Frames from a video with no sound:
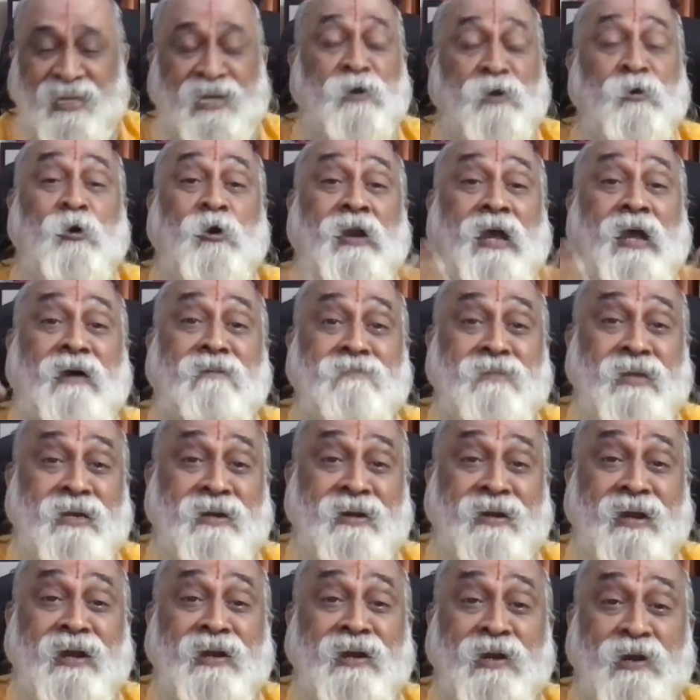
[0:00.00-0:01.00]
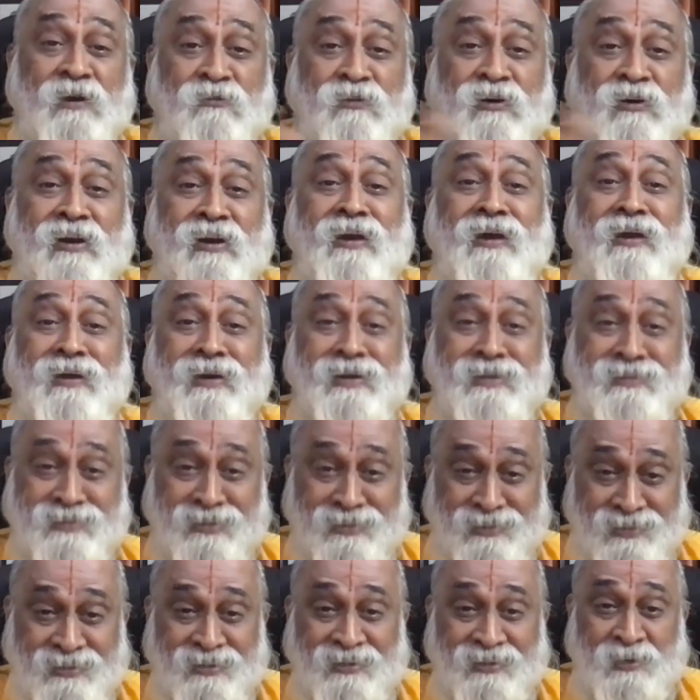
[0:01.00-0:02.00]
They don't have that kind of a
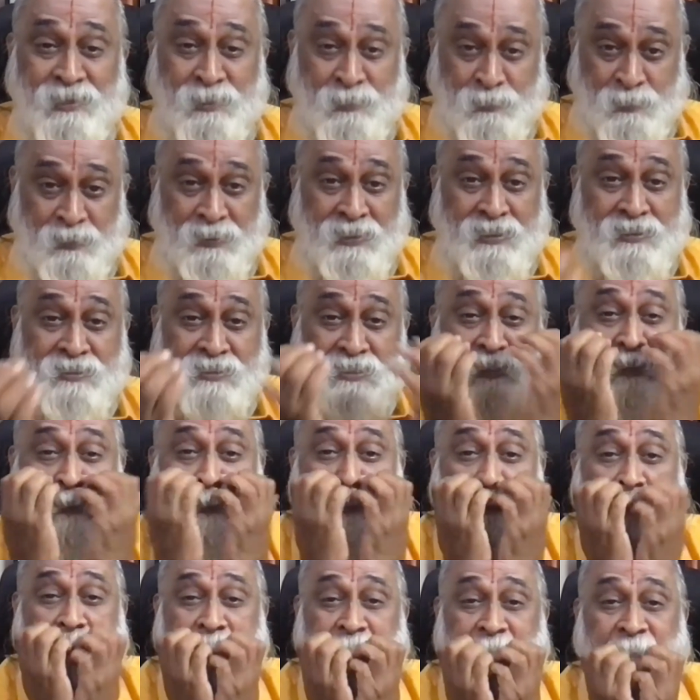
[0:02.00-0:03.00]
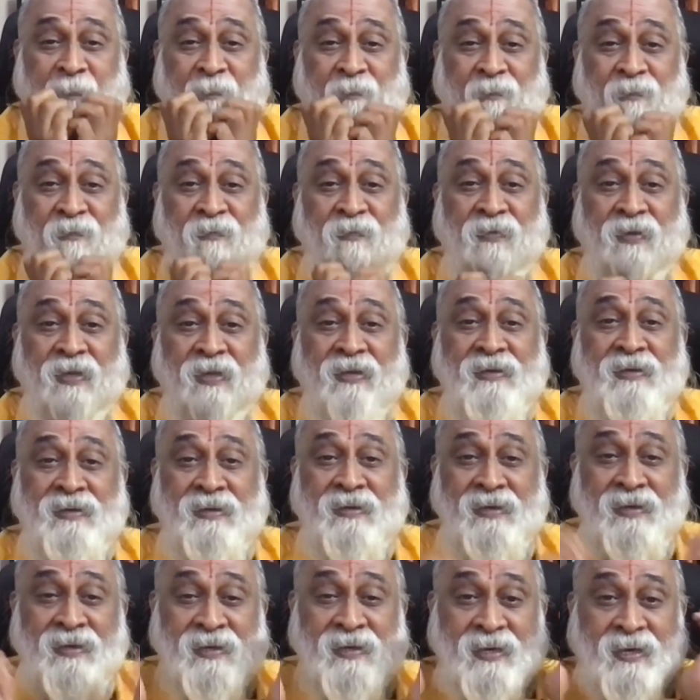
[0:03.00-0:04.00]
realization, it means.
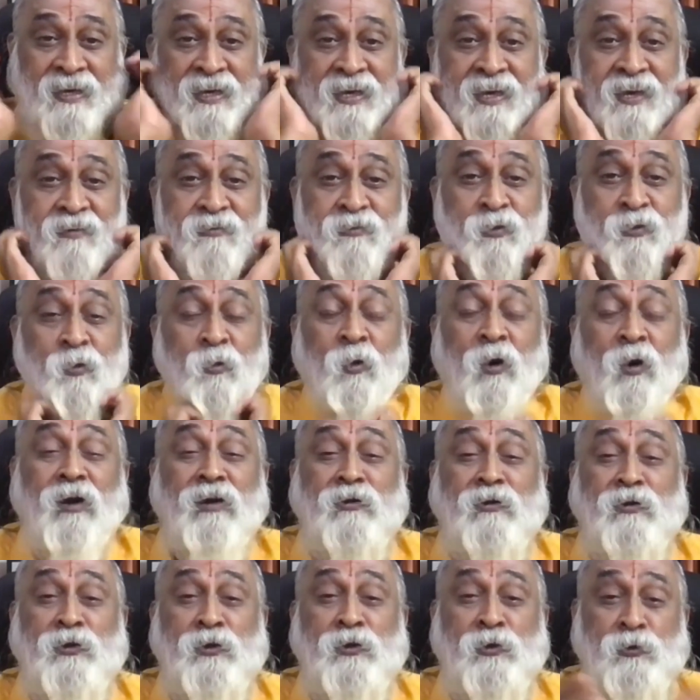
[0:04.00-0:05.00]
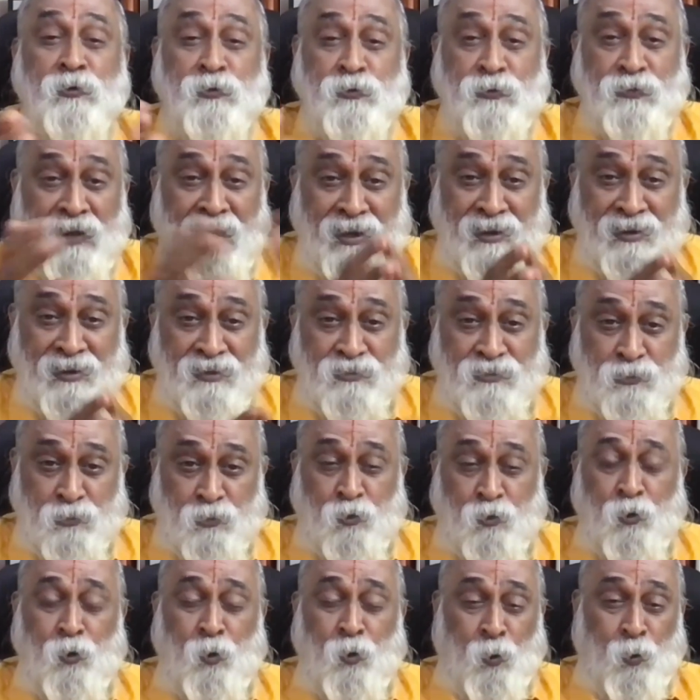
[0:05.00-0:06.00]
If you, what you say
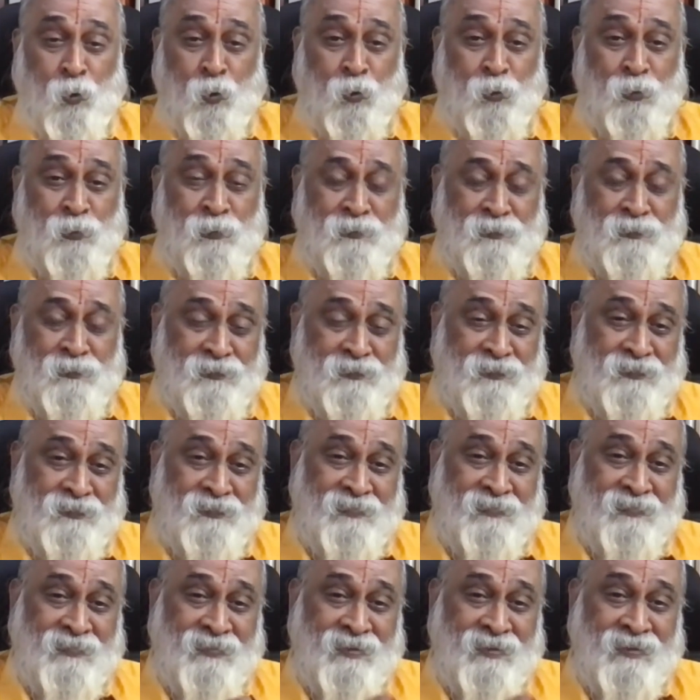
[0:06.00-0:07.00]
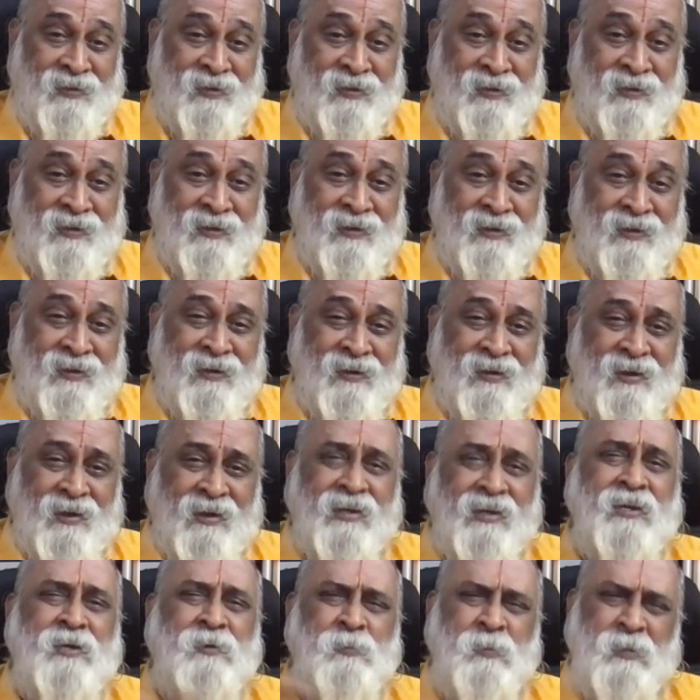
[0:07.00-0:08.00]
is true,
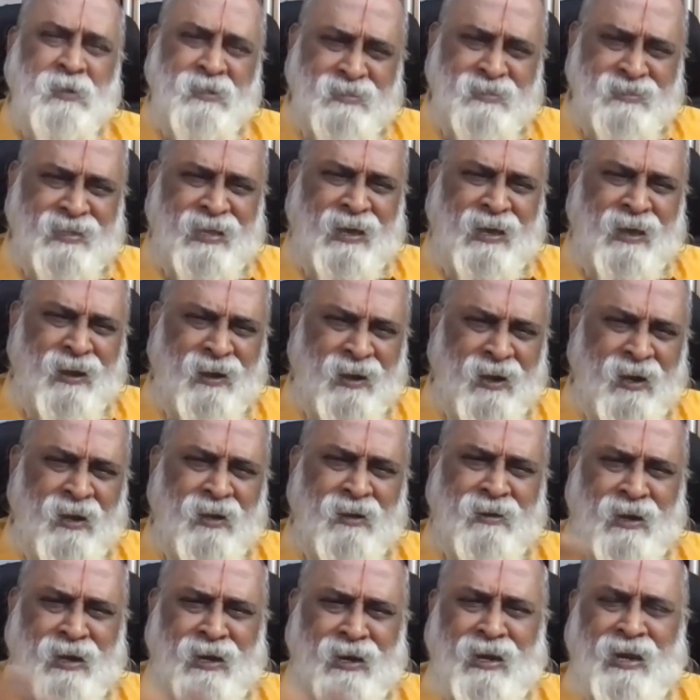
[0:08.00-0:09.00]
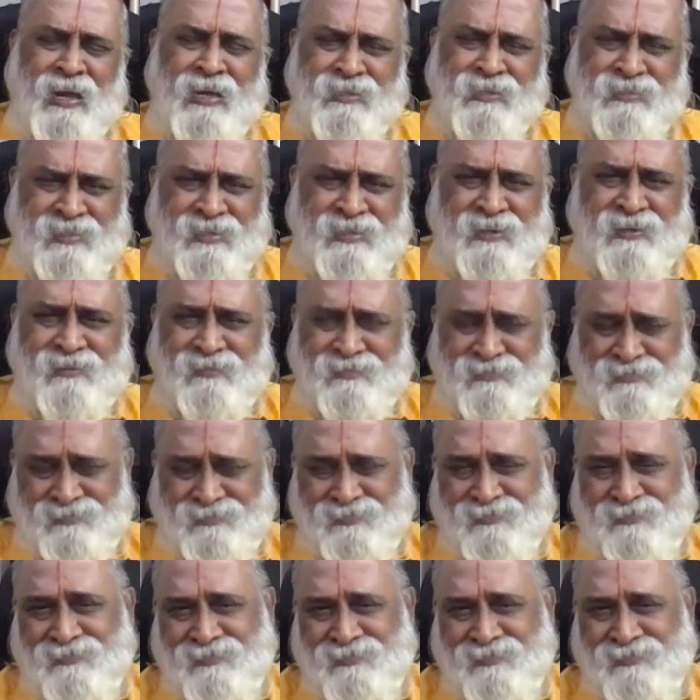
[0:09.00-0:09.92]
it means they are not realizing.